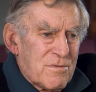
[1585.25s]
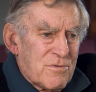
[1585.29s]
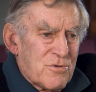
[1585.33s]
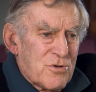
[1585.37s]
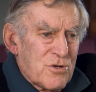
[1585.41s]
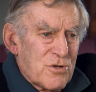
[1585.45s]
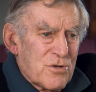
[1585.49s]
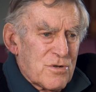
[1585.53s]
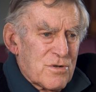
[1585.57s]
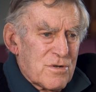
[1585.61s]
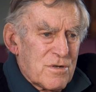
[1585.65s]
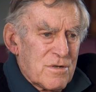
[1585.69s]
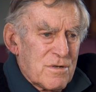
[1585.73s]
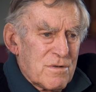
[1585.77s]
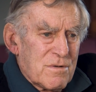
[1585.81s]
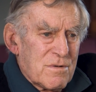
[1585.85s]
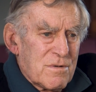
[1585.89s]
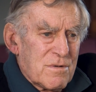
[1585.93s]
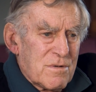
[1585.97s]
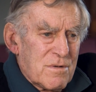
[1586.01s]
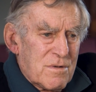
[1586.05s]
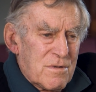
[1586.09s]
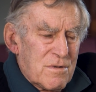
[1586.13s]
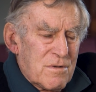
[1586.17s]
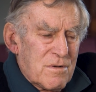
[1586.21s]
just, uh,
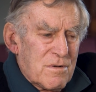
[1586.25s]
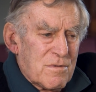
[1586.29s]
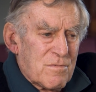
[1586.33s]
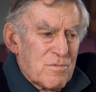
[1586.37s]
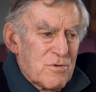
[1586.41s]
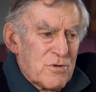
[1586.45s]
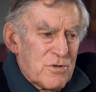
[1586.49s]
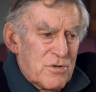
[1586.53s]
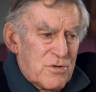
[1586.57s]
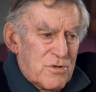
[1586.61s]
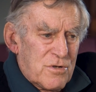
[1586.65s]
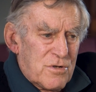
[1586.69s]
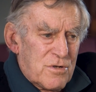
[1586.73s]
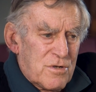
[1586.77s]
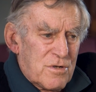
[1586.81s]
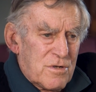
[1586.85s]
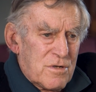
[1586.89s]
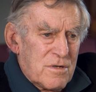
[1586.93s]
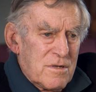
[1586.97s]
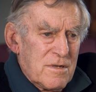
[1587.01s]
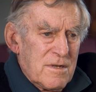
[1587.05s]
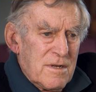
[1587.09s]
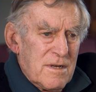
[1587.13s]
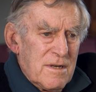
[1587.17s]
it was...